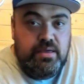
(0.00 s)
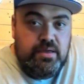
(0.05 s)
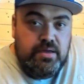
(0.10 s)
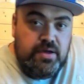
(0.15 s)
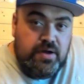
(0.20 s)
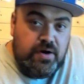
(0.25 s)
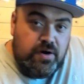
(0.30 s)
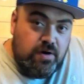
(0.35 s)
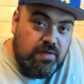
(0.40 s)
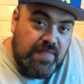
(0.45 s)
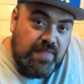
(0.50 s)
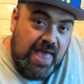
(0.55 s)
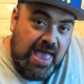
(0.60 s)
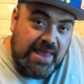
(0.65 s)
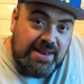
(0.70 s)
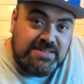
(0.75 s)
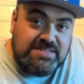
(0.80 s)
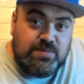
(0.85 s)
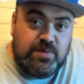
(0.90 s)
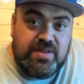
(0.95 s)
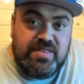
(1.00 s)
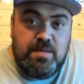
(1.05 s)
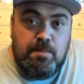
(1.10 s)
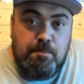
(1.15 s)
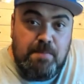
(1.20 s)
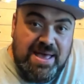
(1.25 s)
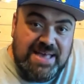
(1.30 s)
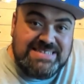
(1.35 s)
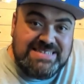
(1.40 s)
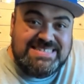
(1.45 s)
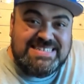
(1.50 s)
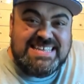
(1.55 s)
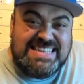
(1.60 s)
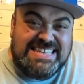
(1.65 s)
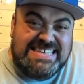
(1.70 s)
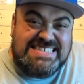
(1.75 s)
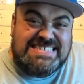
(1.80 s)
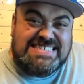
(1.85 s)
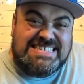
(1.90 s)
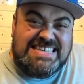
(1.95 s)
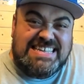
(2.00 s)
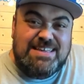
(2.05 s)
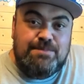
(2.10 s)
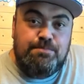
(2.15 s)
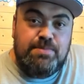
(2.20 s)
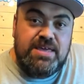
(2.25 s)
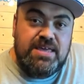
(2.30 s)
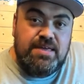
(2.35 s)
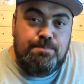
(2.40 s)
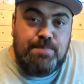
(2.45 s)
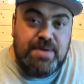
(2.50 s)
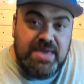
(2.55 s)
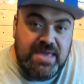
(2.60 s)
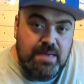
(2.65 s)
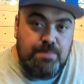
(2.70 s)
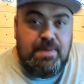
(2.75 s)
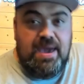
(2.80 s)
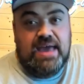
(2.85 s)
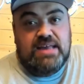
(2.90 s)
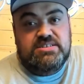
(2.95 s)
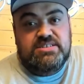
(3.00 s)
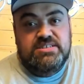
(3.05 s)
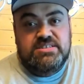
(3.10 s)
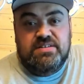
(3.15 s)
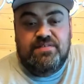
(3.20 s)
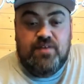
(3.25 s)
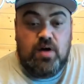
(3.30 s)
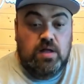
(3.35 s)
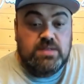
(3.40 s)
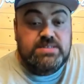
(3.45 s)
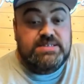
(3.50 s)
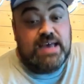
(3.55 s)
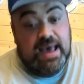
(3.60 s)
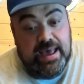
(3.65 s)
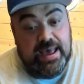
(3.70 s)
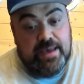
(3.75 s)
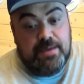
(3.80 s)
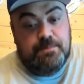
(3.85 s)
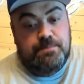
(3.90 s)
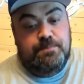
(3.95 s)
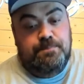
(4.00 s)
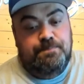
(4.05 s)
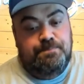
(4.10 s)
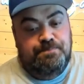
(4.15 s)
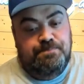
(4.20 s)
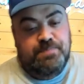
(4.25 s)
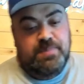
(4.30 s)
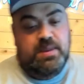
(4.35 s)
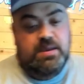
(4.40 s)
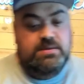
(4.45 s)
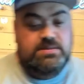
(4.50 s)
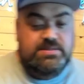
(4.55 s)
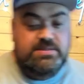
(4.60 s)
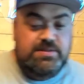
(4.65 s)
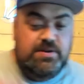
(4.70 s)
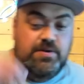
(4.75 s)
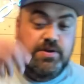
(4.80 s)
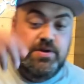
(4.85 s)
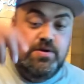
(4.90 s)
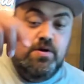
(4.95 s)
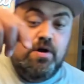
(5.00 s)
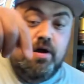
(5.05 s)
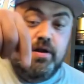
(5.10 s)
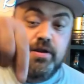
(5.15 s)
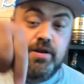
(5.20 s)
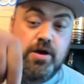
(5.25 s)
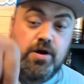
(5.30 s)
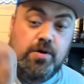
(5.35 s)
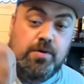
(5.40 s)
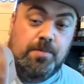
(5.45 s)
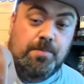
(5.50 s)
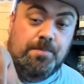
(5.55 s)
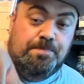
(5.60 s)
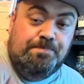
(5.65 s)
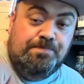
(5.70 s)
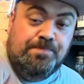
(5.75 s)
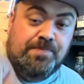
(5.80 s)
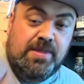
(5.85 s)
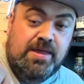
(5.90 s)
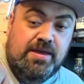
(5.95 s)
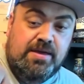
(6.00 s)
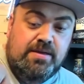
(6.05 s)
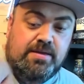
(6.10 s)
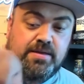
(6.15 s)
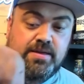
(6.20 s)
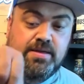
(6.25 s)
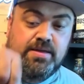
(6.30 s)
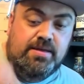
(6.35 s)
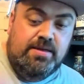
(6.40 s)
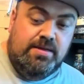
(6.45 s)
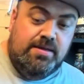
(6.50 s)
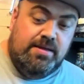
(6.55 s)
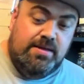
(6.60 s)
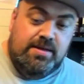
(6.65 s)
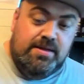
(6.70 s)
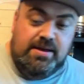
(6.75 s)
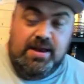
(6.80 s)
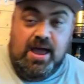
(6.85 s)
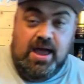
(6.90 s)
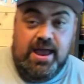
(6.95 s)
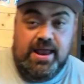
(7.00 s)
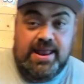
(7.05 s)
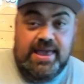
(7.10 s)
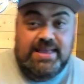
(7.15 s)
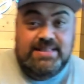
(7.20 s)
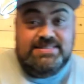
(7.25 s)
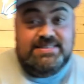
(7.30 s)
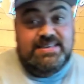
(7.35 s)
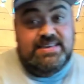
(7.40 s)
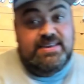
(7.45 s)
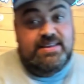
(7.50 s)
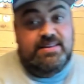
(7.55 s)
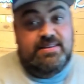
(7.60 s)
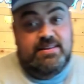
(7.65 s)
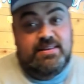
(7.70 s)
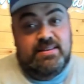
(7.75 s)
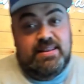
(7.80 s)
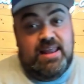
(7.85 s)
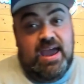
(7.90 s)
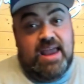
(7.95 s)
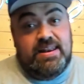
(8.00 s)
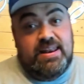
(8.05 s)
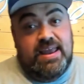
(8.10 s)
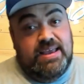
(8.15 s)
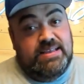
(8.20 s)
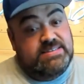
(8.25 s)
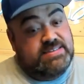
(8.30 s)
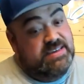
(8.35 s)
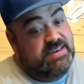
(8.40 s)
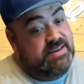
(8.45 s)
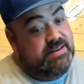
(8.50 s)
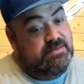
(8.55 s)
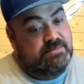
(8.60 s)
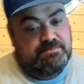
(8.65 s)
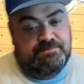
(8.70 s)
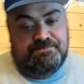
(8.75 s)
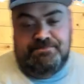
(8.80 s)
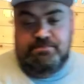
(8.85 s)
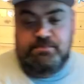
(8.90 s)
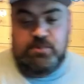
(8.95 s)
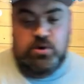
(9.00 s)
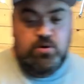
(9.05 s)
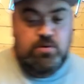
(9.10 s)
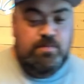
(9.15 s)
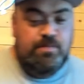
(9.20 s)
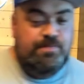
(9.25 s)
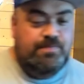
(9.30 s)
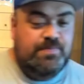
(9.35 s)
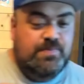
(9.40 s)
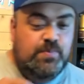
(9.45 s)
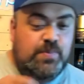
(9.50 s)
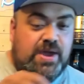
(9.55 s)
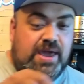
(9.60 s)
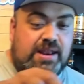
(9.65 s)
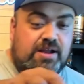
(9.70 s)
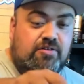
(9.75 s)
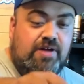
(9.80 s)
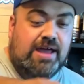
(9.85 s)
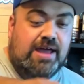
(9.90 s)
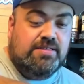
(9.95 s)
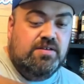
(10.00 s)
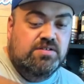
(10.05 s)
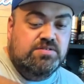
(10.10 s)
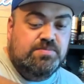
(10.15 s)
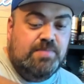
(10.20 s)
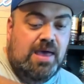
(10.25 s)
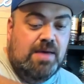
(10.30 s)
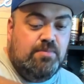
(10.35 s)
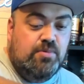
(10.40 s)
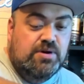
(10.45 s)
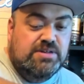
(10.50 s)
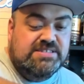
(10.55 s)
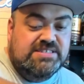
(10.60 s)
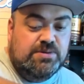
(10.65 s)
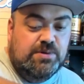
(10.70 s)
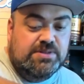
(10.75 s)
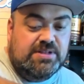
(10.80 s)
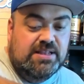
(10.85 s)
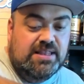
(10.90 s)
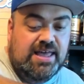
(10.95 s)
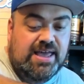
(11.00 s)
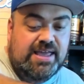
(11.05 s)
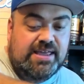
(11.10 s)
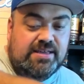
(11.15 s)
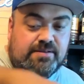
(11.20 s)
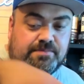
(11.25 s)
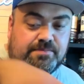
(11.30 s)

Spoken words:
Heard that is one of the best ECBP batches of all time. So you already know. 918, 919. Boom. We got to crack those bad boys, see what they're like.